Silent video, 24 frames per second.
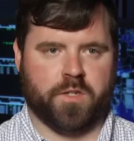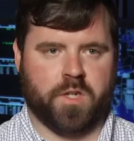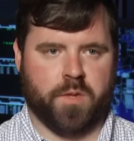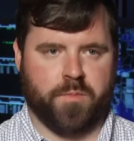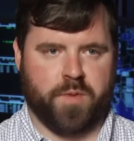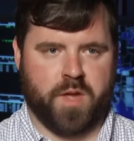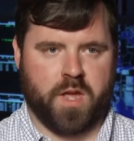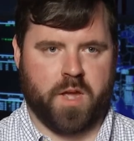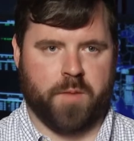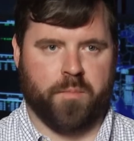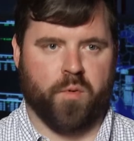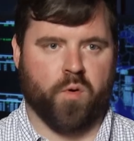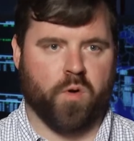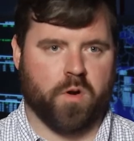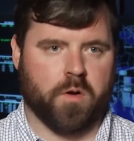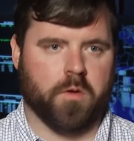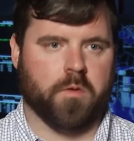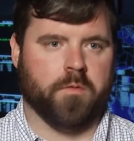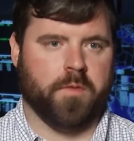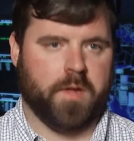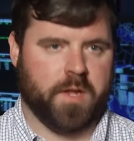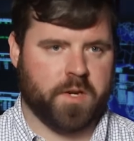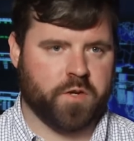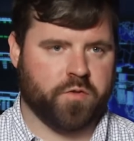to be a port
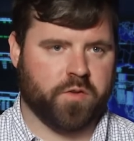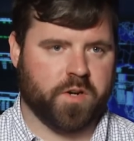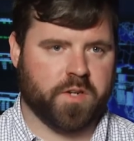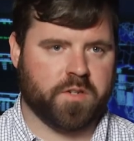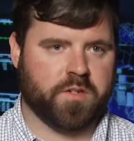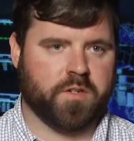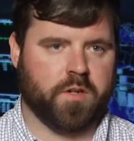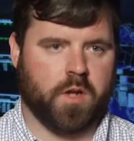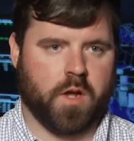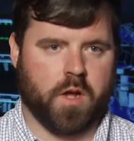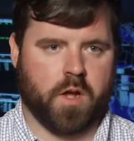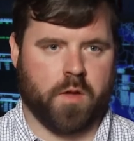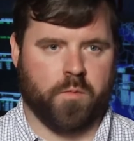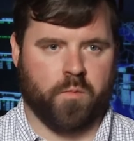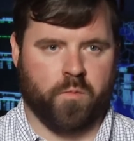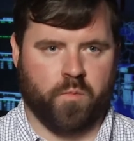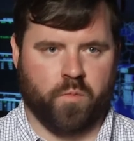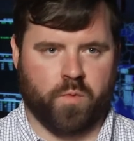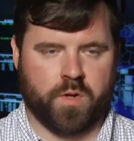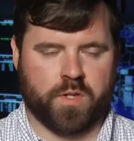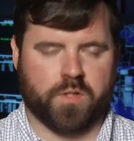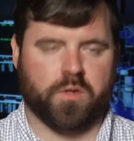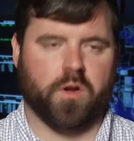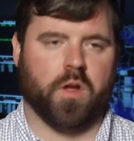of interest. Um,
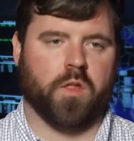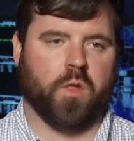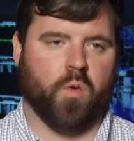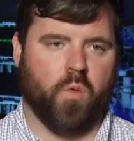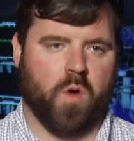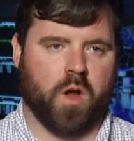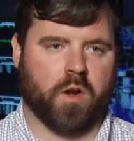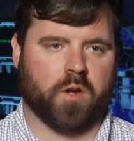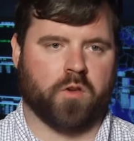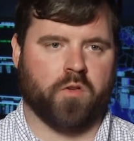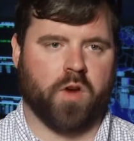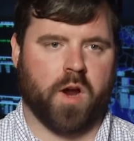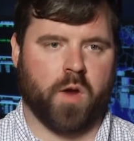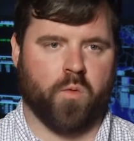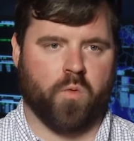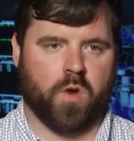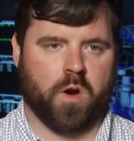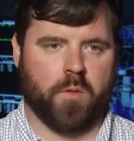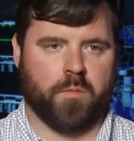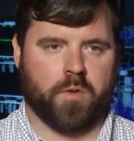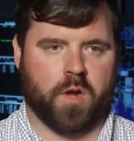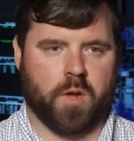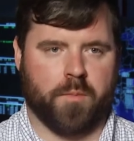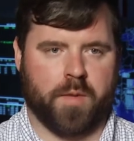we saw the WannaCry
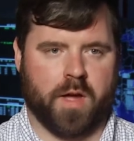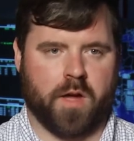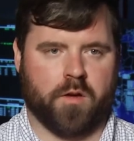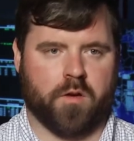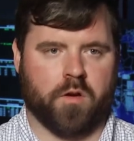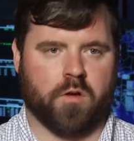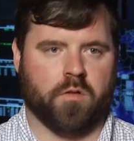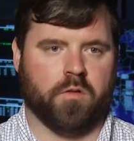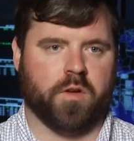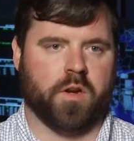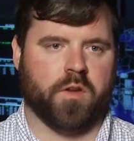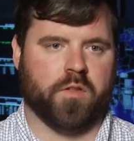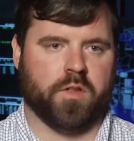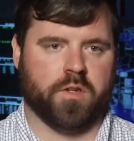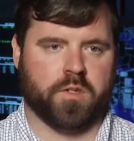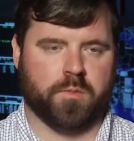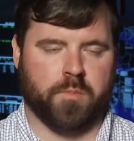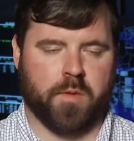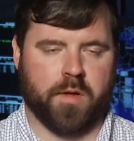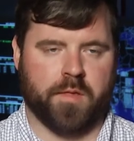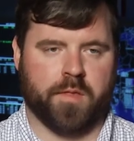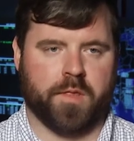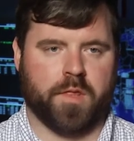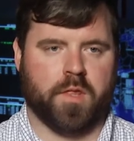worm come out earlier this
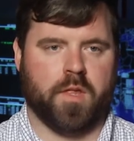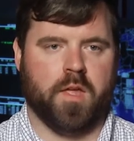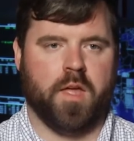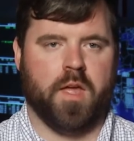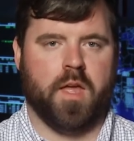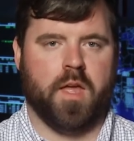month.